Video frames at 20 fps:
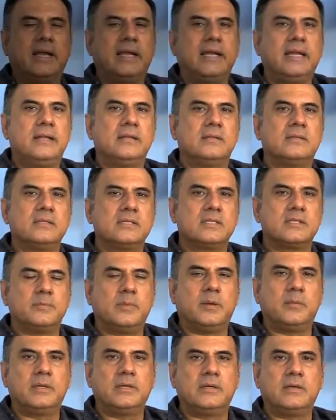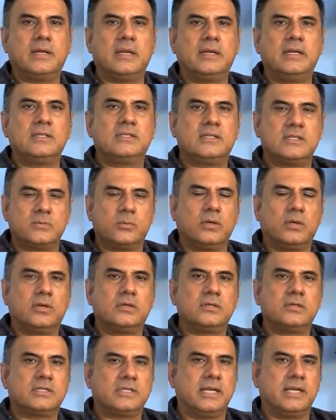Hi, this is Boman Irani. Just
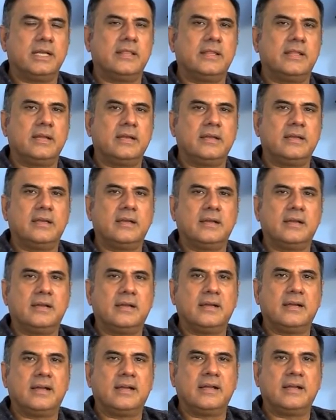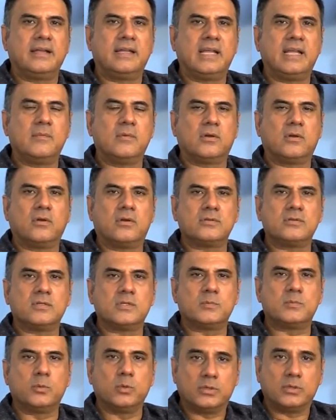wanted to say that uh, I came across
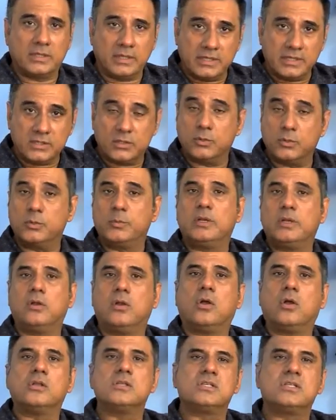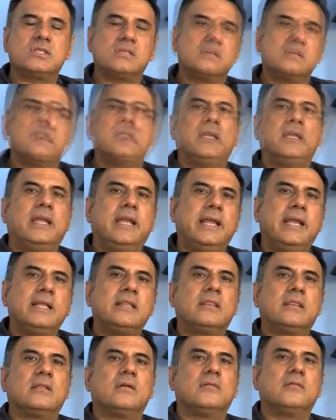this book that is going to be launched on the
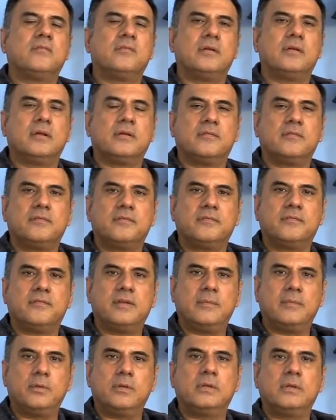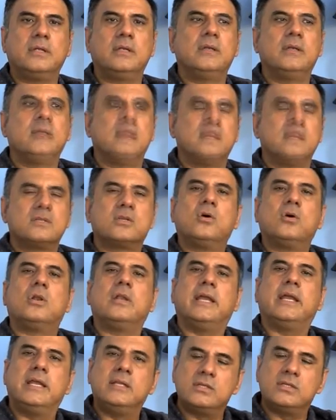8th of uh, February. It's
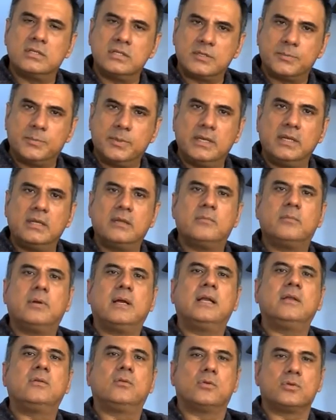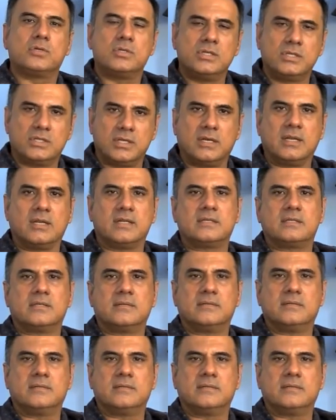called Angel Speak by Roshani Shenazz.